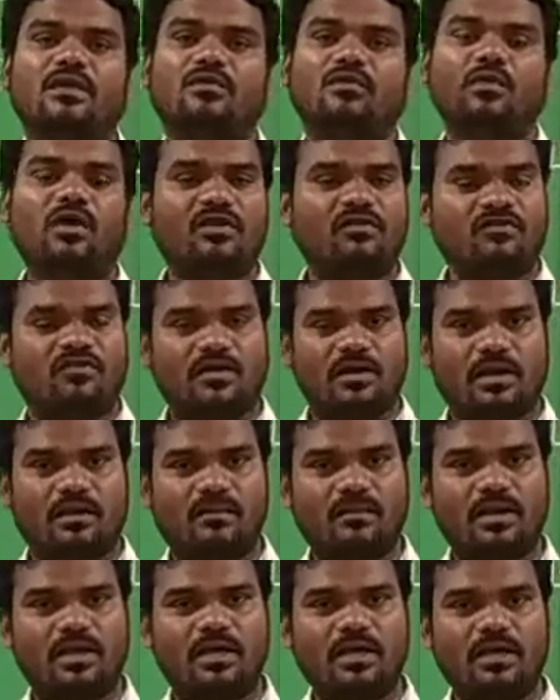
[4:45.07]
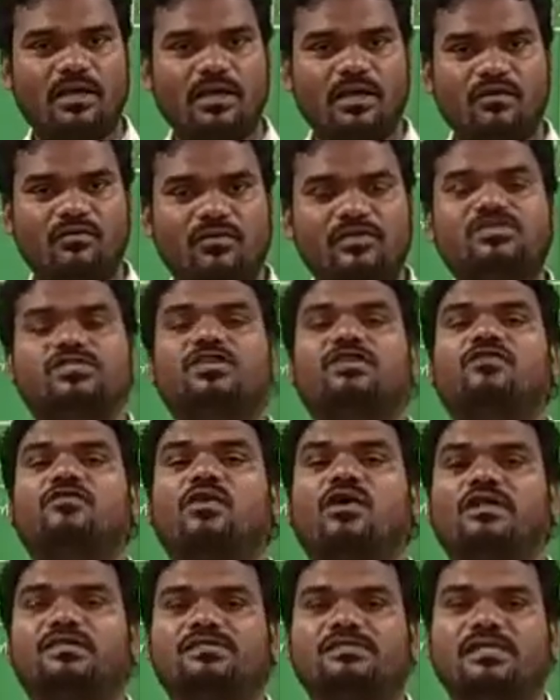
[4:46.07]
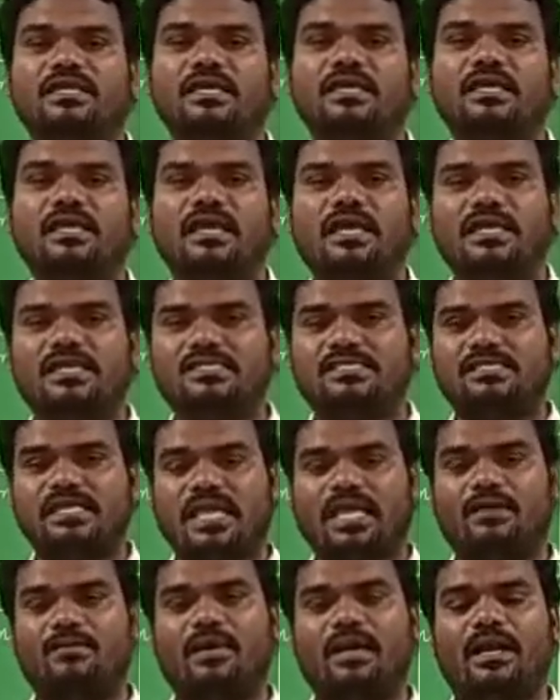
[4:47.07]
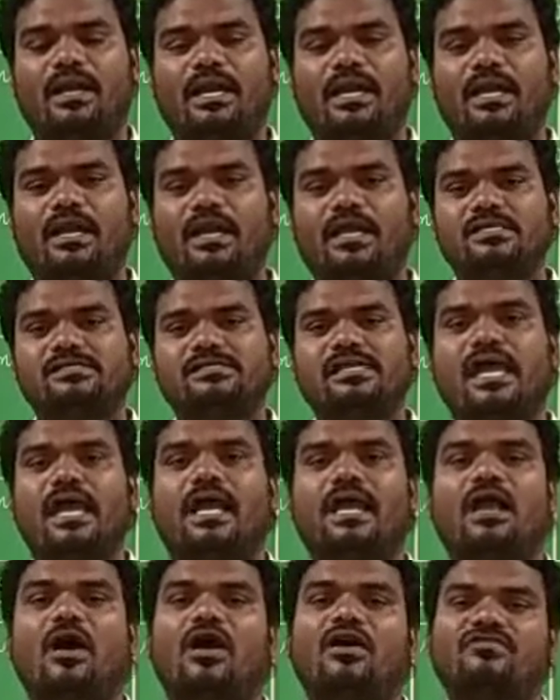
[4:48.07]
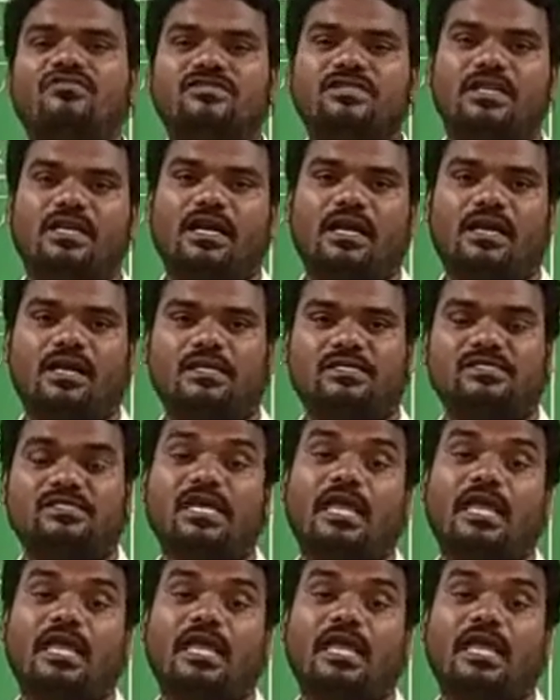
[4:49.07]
one formula which involves the segment address and offset address.